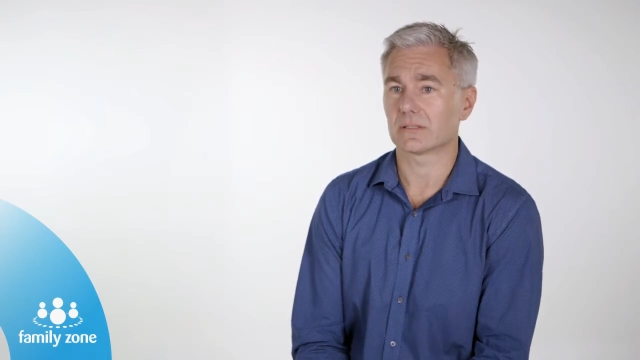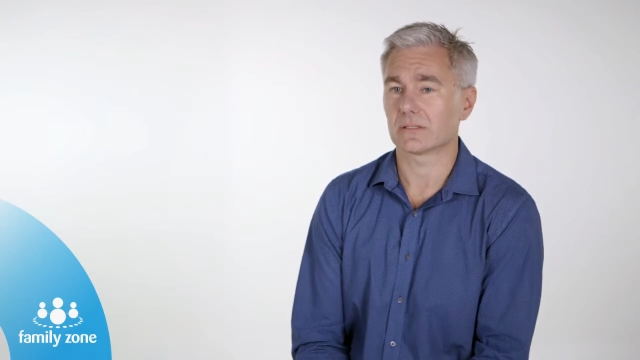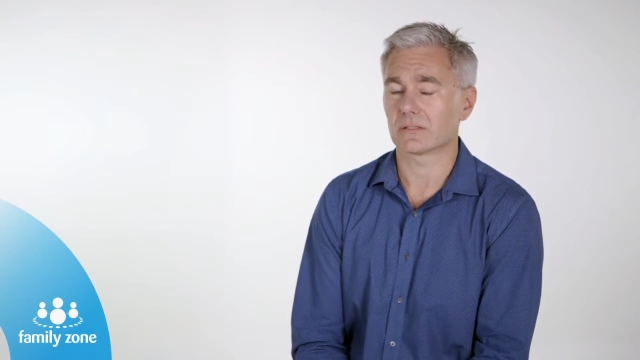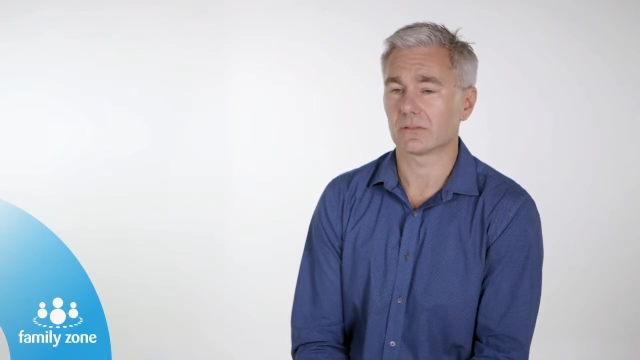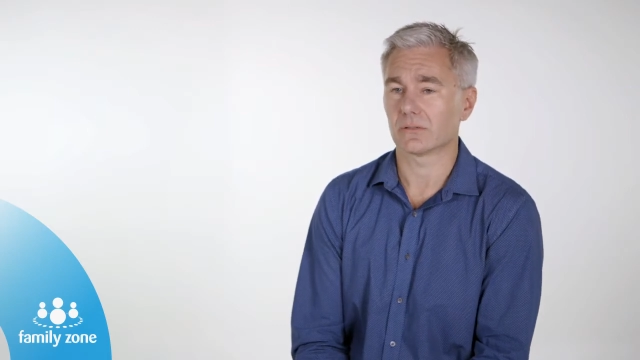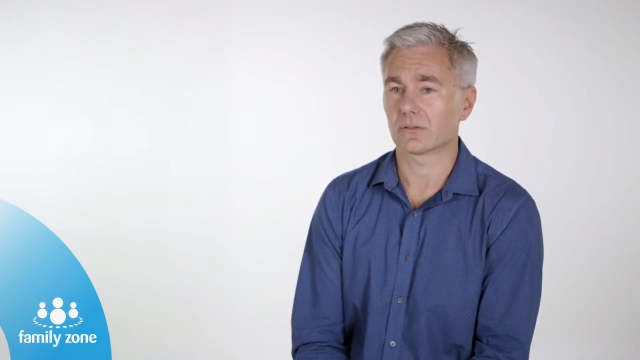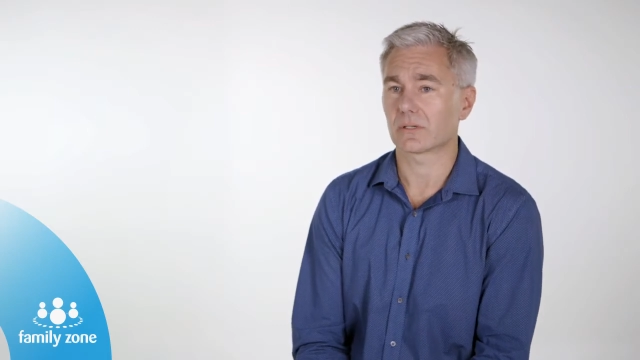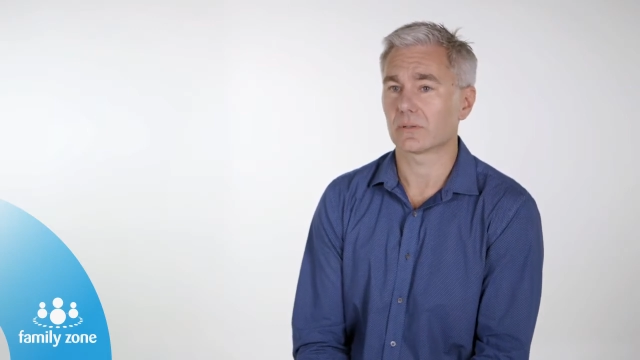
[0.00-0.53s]
to
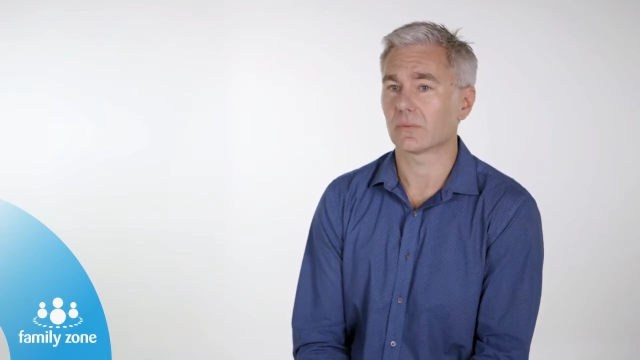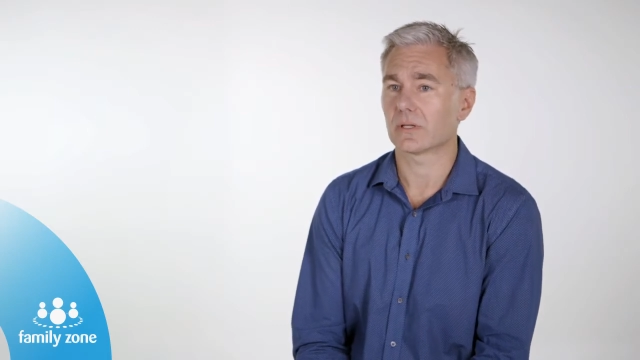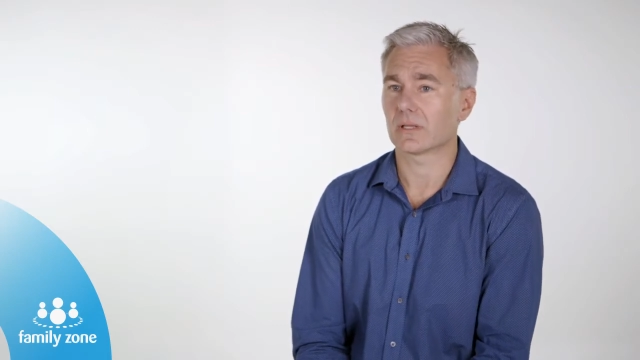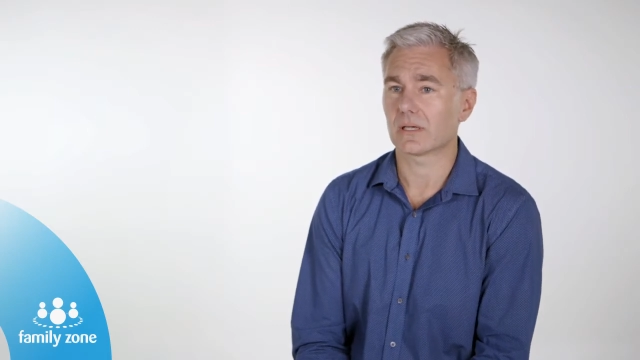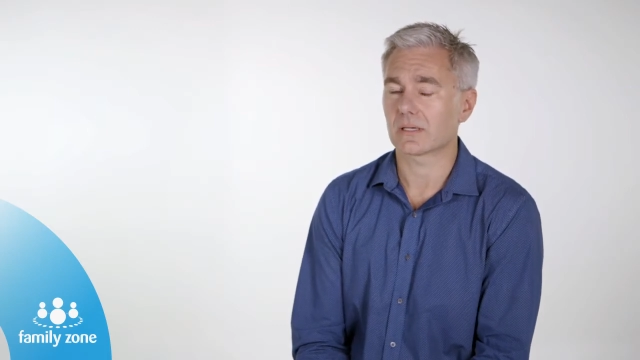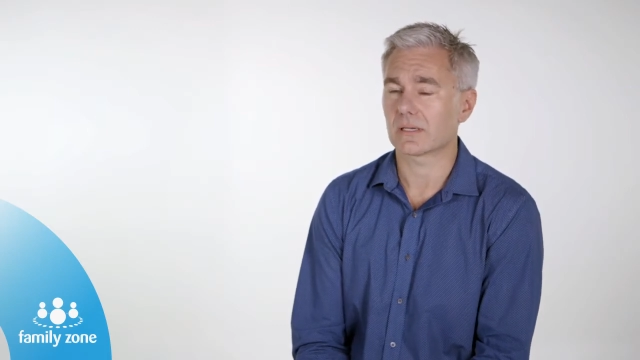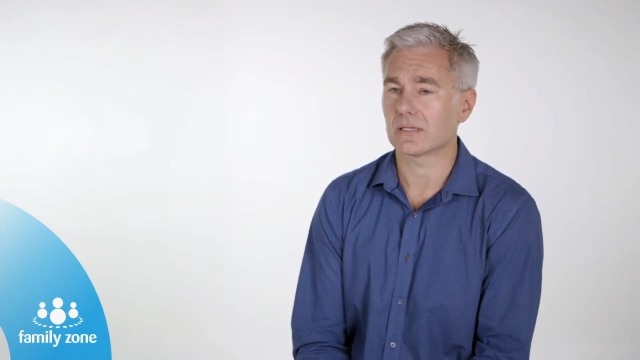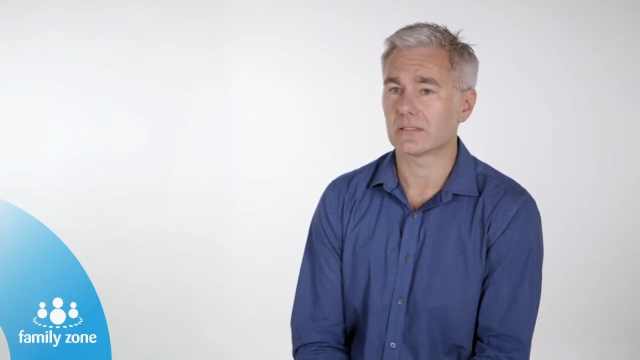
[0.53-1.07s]
look at where
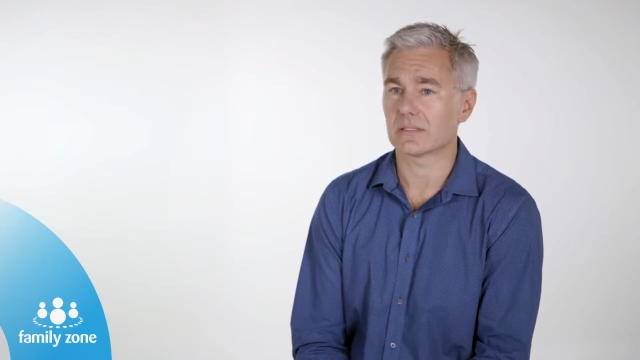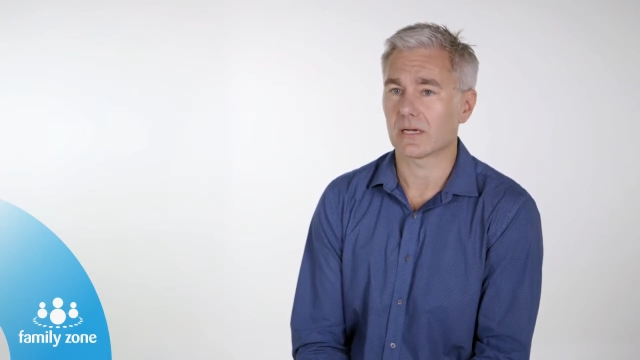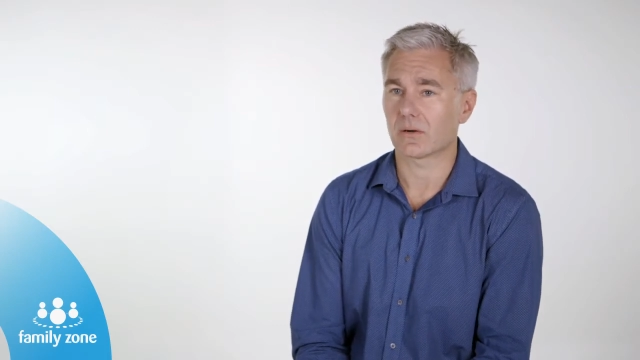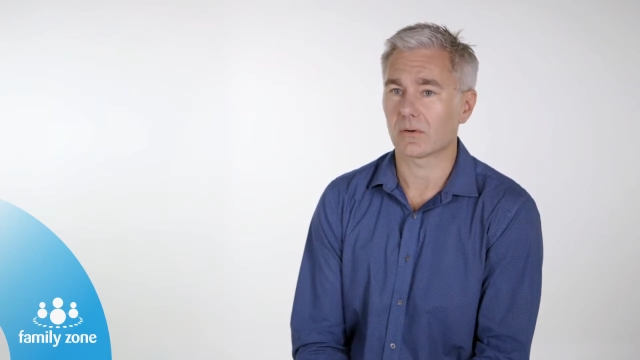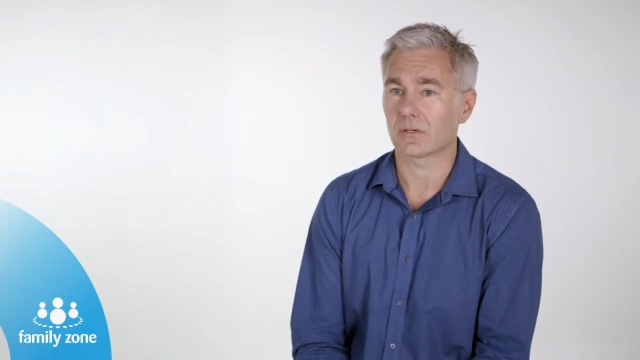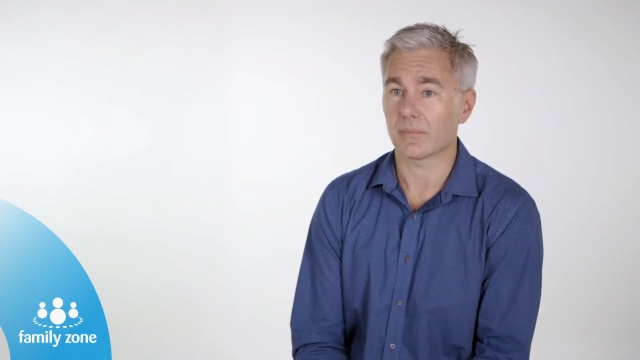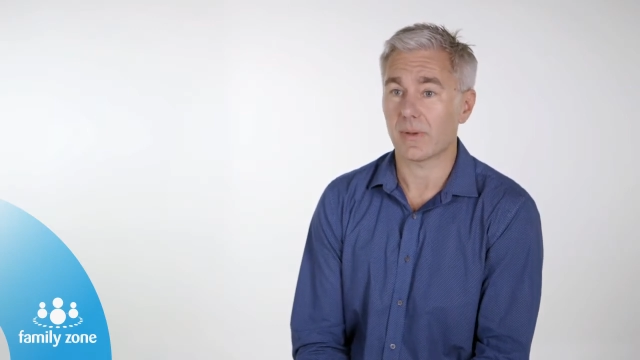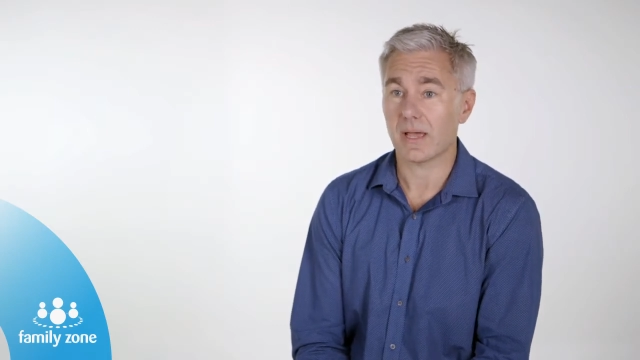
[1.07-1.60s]
their kids
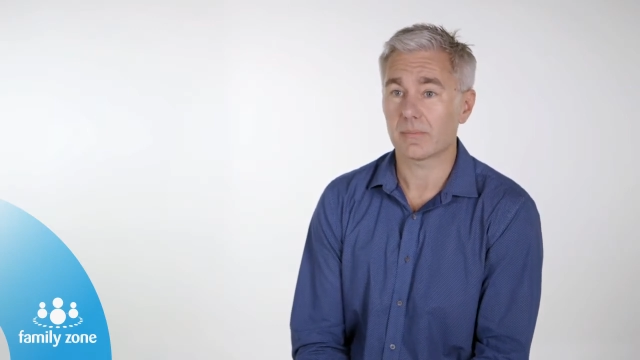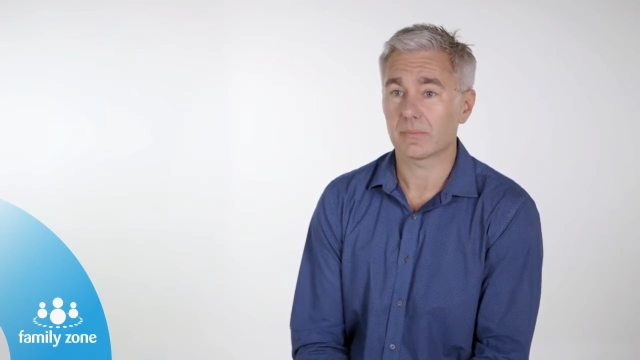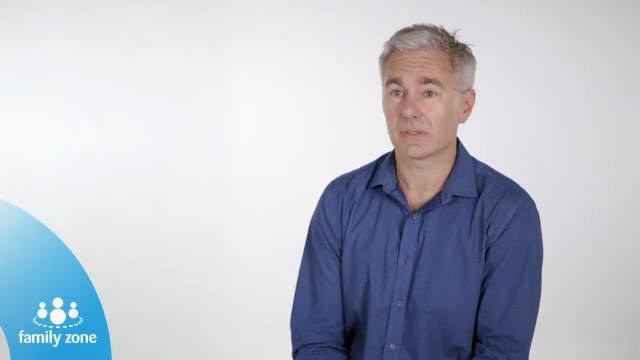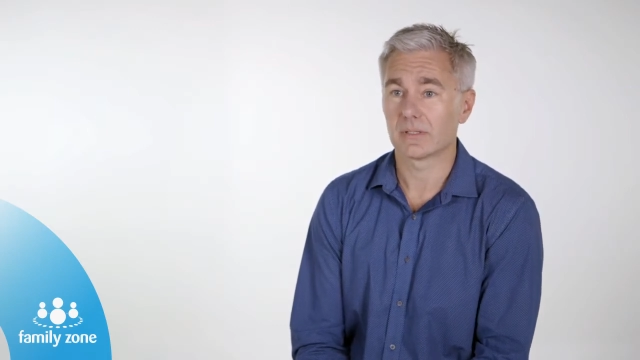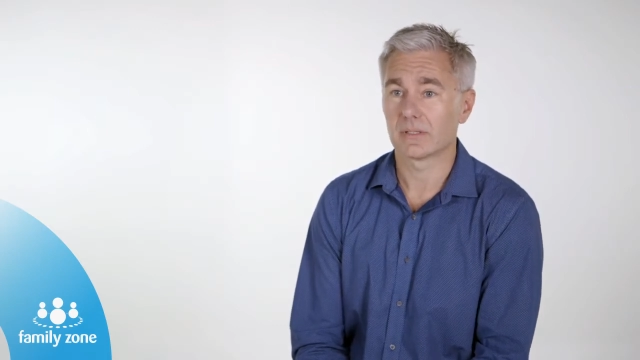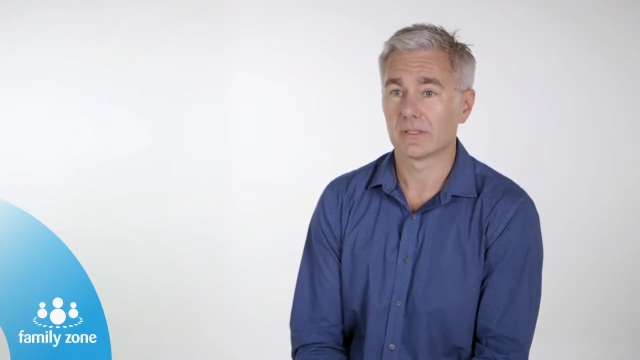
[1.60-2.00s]
are on a map.